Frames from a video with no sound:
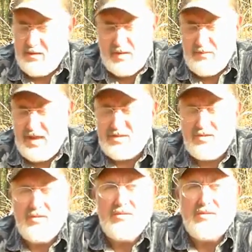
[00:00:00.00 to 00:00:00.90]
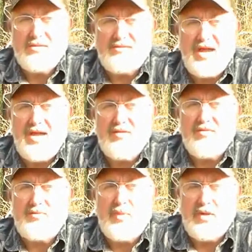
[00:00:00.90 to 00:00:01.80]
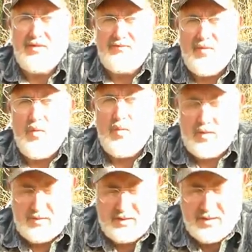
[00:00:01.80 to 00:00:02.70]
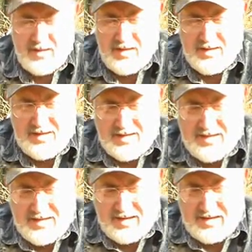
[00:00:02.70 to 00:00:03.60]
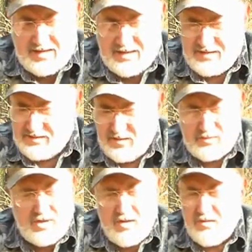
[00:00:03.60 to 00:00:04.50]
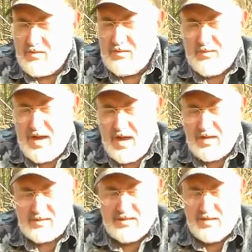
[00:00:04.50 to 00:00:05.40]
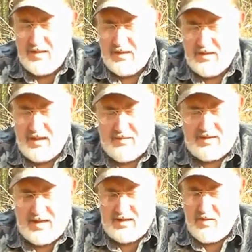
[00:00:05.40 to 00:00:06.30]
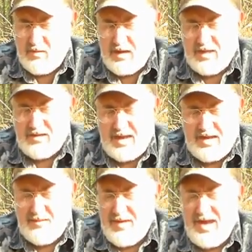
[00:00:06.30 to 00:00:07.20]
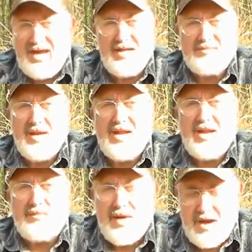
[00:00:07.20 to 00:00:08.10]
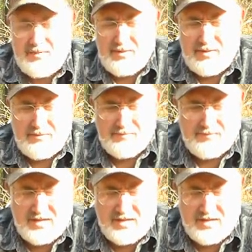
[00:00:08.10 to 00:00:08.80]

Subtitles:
It only makes a sound pulling forward. There's no chalk on the box. Everything on it is handmade. It's made out of poplar.